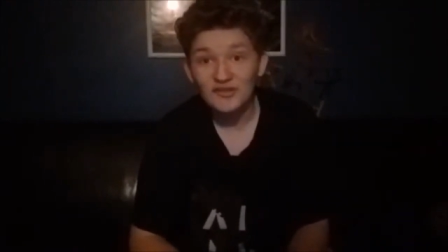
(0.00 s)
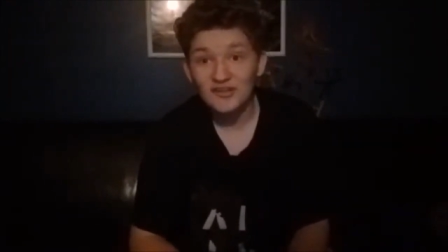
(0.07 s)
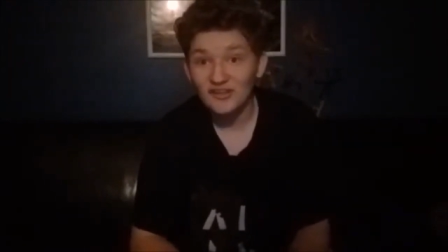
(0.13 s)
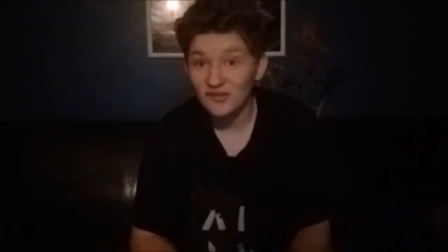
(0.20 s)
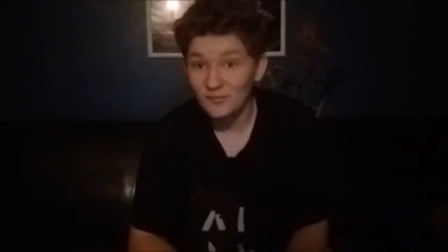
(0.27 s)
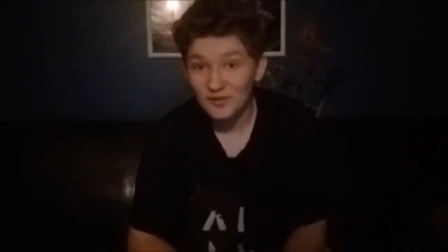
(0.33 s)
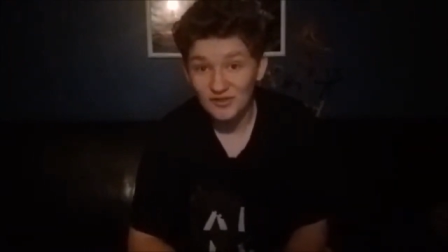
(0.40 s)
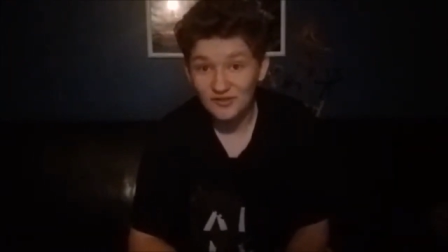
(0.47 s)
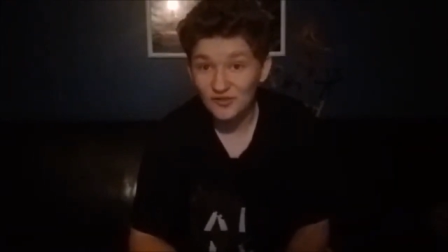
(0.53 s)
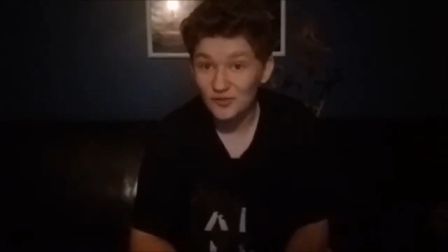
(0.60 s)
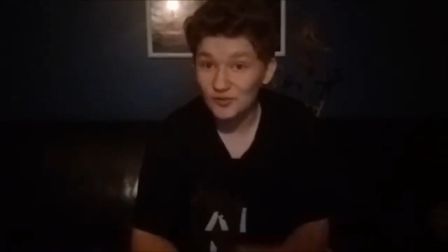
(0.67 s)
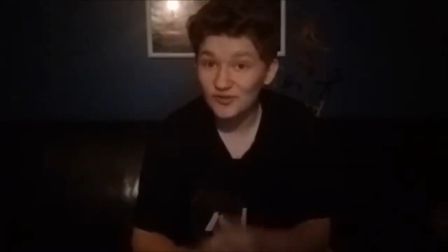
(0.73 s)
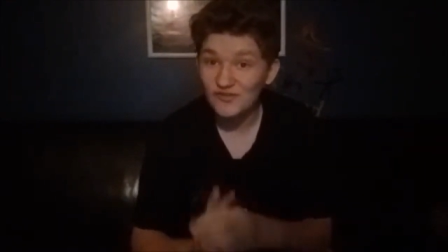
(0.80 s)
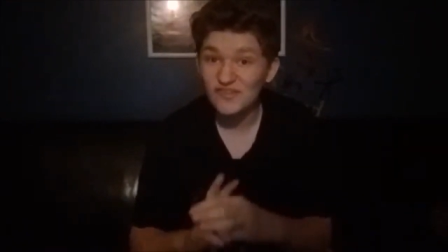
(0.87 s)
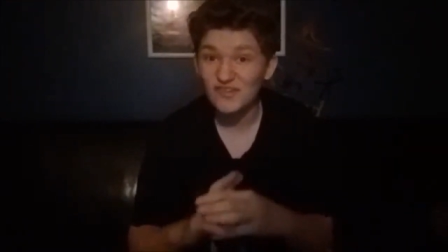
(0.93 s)
gonna be
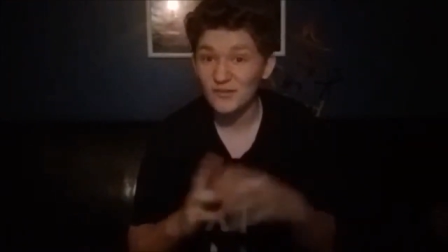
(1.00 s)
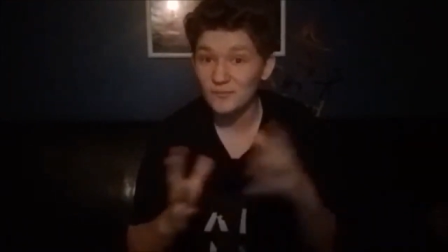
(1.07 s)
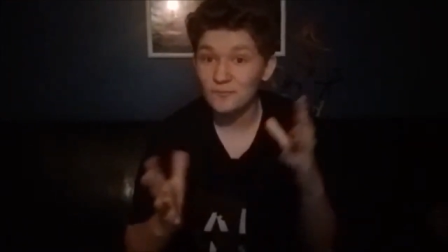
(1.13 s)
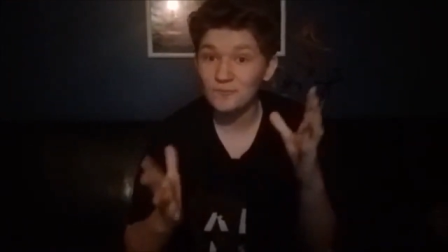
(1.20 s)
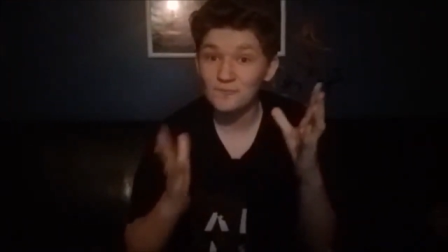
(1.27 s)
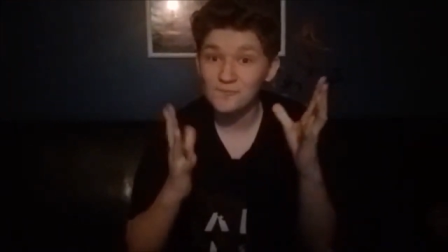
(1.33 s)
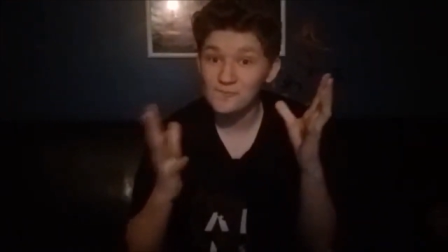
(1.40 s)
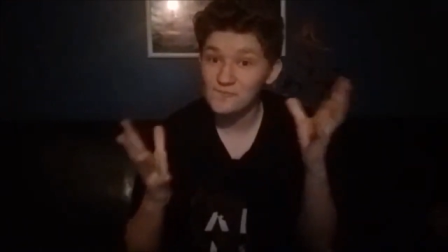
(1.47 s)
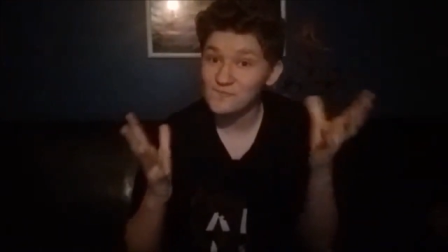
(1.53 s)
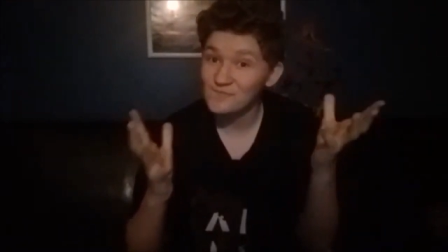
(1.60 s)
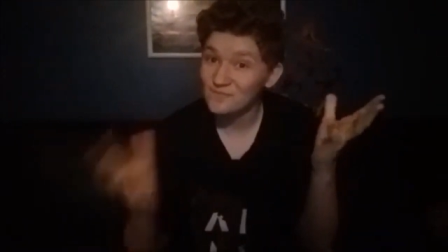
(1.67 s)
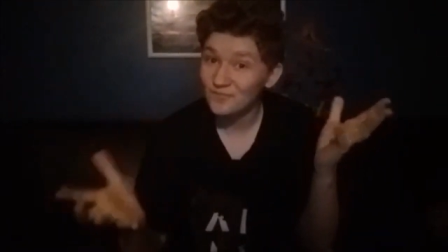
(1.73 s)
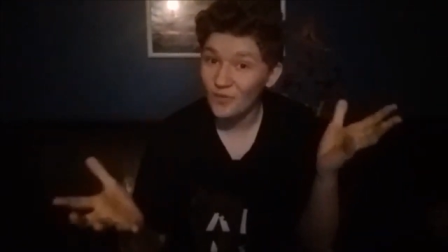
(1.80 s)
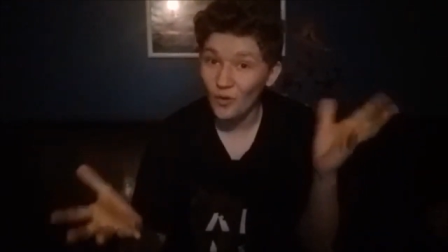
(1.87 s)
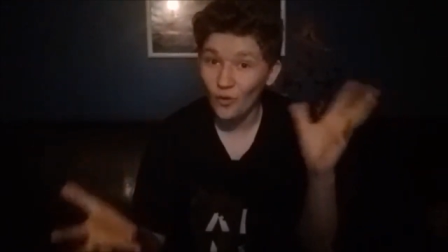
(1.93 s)
doing
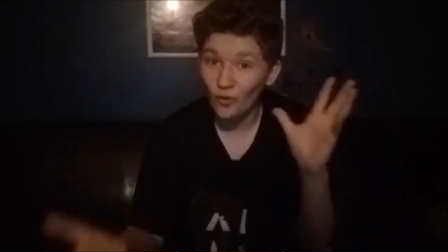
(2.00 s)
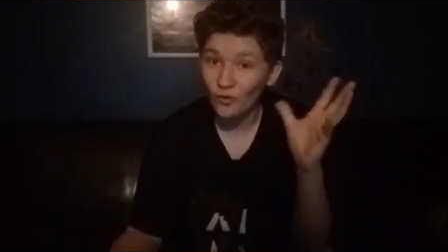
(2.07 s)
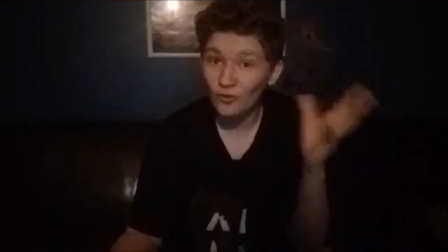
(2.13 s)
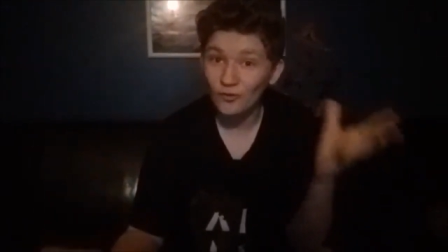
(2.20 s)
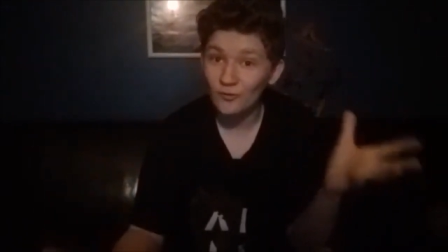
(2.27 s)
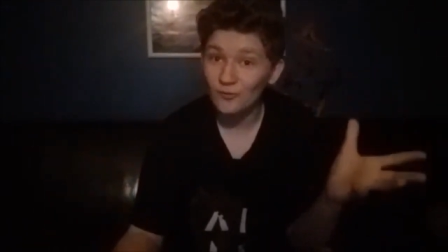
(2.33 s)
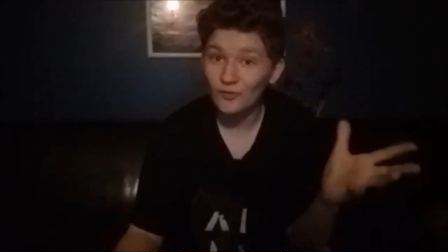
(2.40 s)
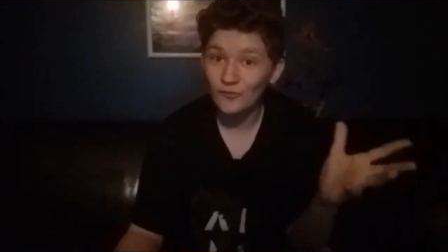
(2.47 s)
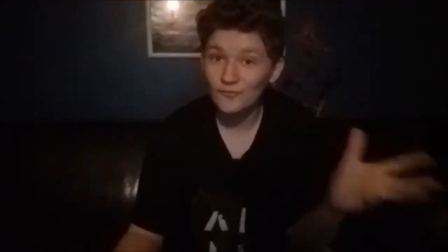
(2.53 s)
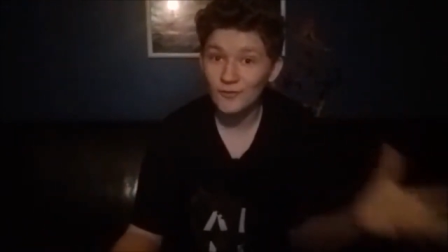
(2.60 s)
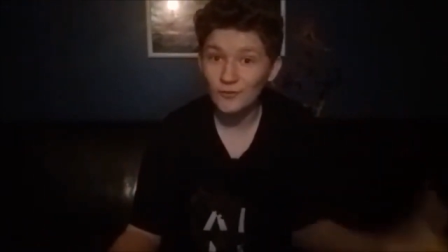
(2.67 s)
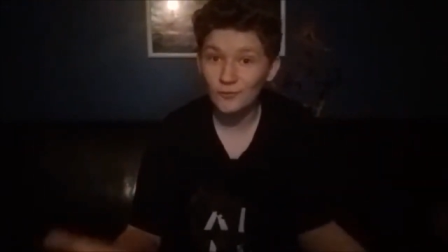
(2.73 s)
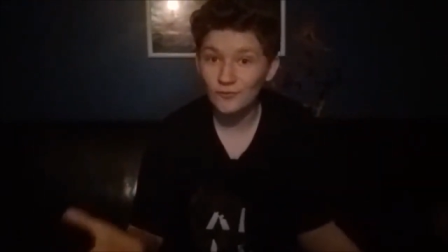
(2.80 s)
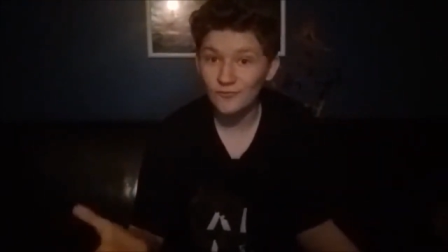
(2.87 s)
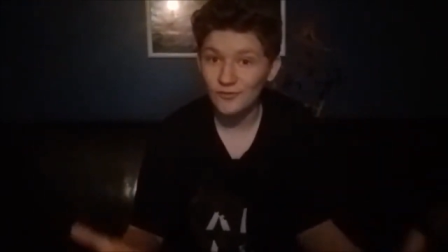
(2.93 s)
some horror
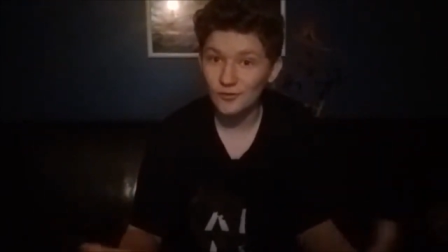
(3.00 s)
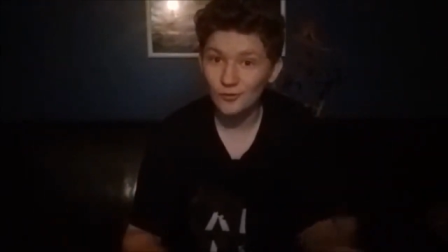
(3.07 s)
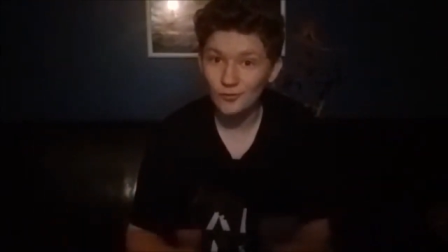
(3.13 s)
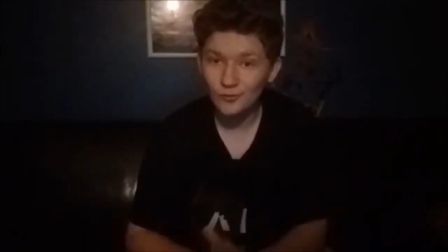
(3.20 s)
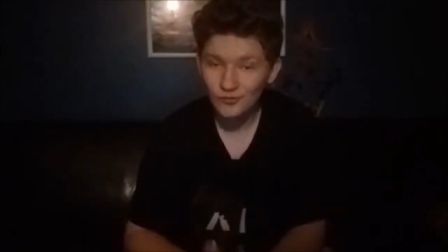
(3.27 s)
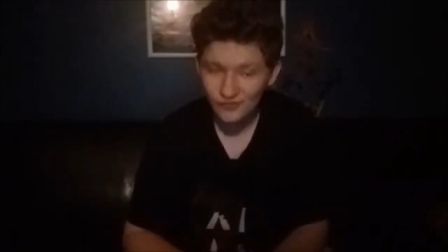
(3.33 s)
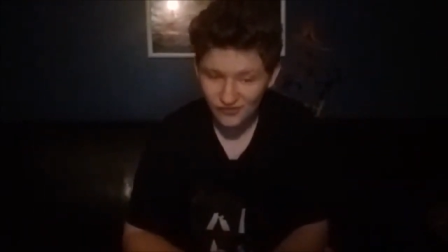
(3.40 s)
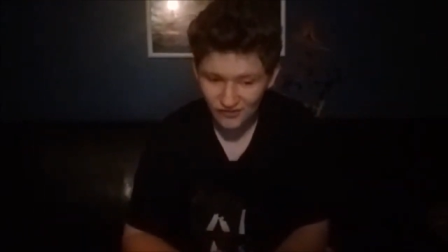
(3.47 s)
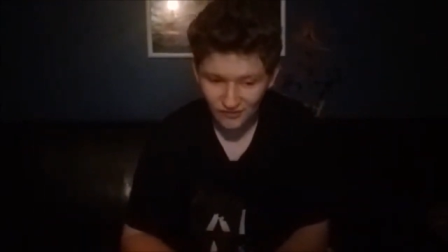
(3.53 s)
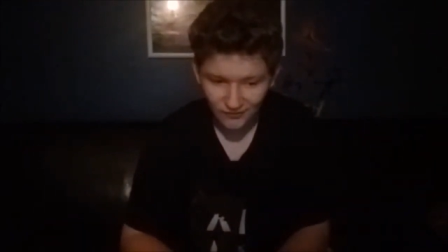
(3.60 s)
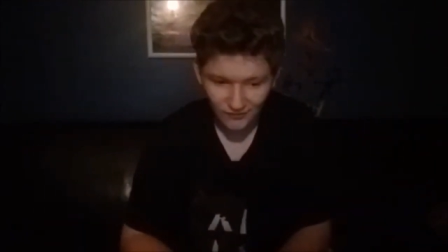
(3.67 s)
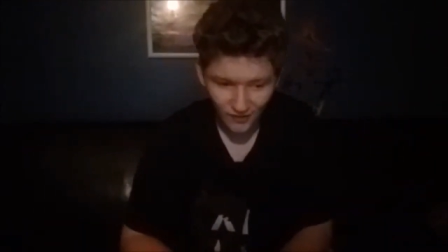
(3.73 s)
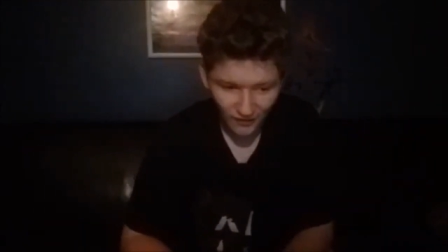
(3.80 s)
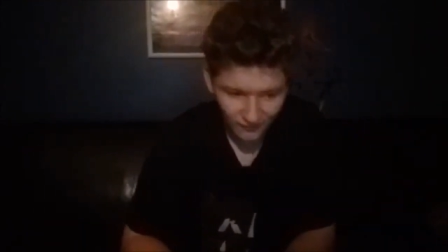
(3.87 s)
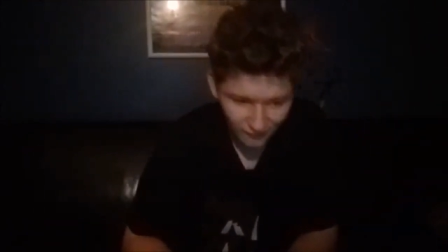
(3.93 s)
movie reviews
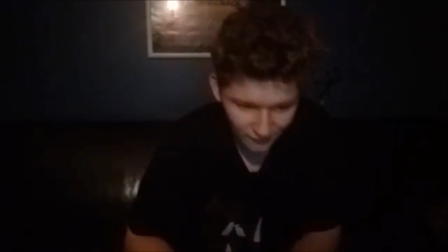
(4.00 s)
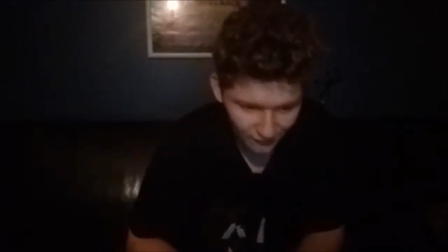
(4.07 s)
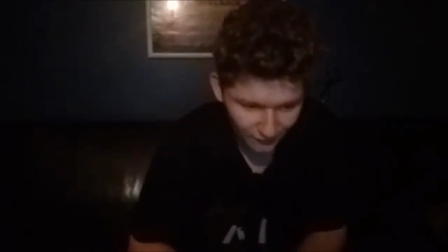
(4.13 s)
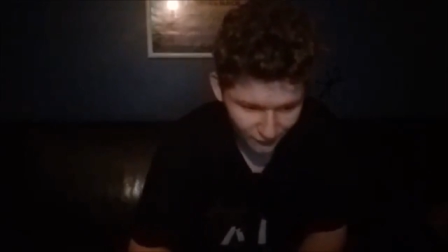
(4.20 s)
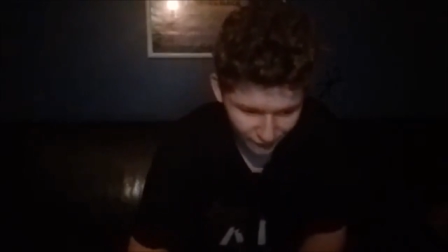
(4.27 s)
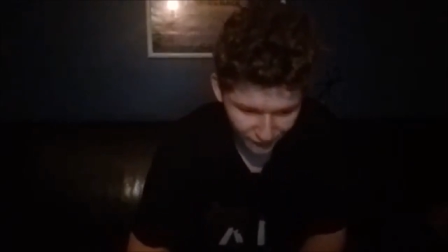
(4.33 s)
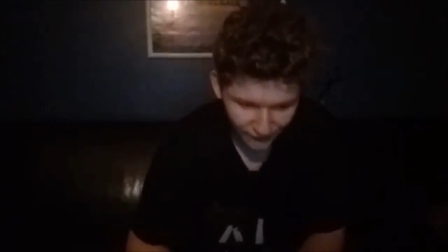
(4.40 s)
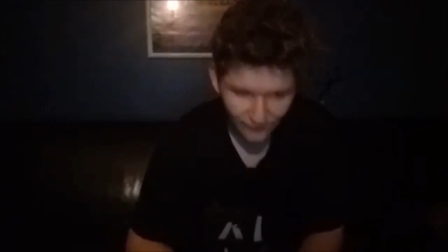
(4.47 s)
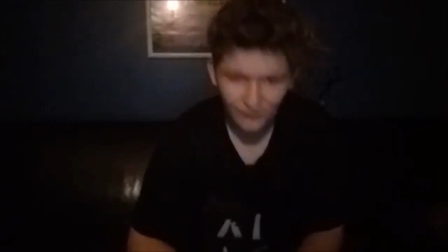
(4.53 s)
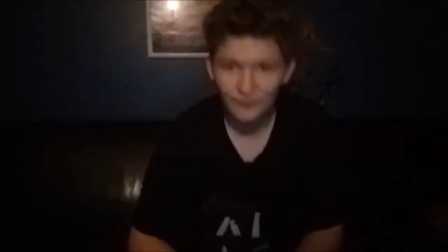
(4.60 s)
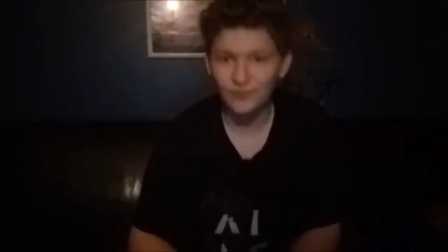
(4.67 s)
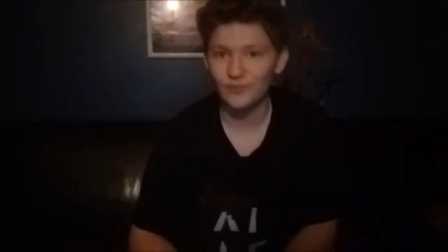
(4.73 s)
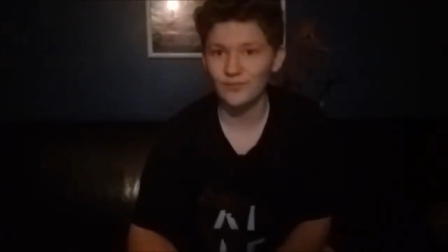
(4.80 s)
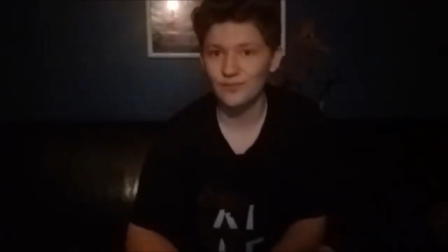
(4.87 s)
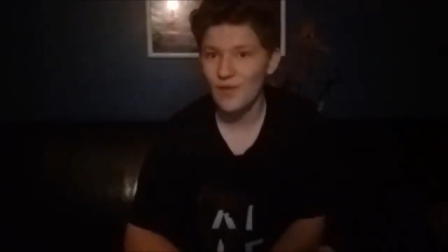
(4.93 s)
in honor of
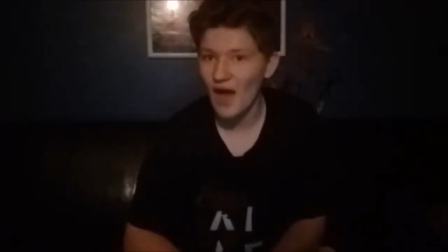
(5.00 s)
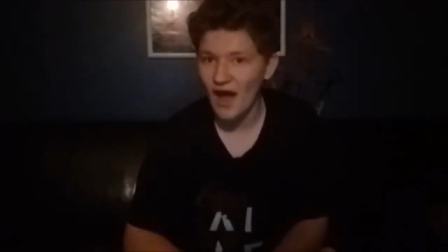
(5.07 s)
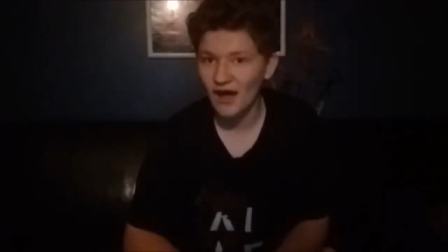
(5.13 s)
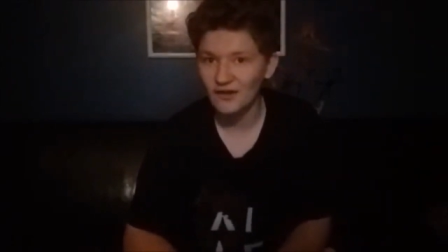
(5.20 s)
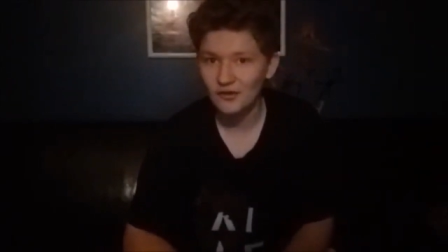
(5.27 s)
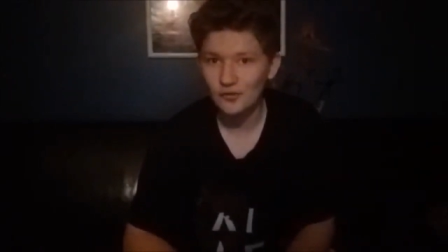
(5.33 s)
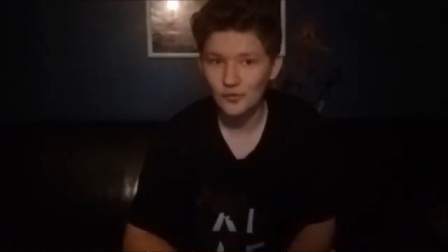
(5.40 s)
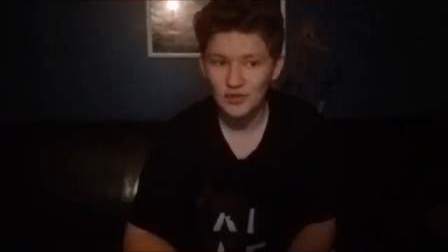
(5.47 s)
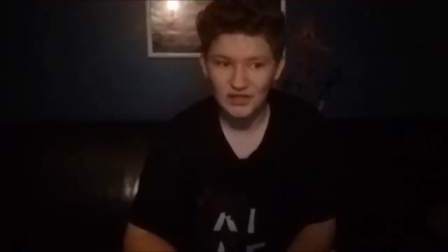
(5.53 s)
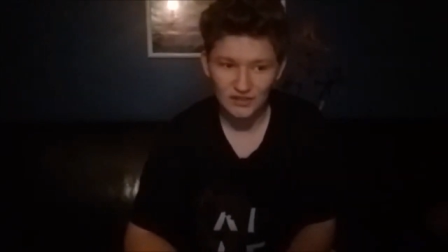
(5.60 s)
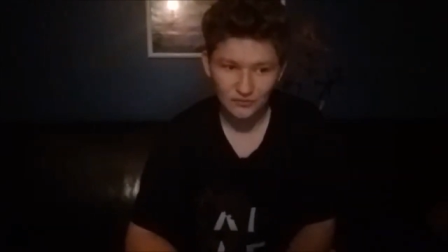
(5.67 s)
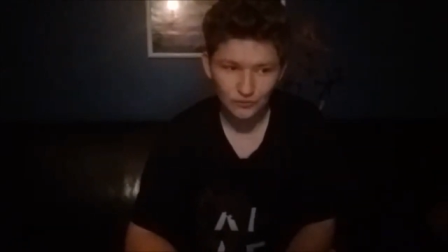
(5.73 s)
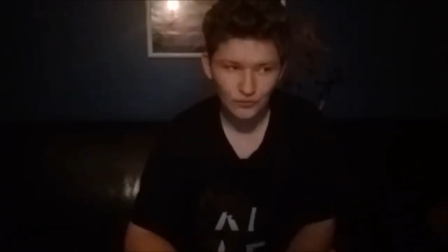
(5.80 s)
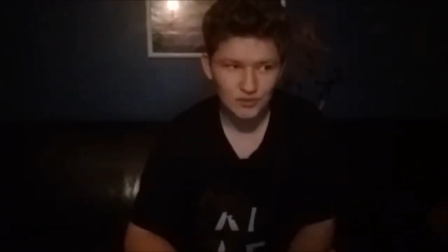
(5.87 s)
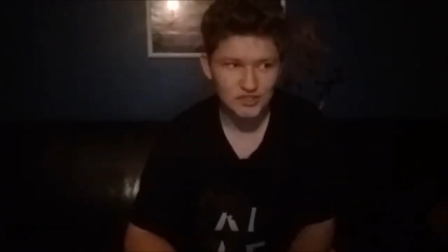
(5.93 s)
Halloween,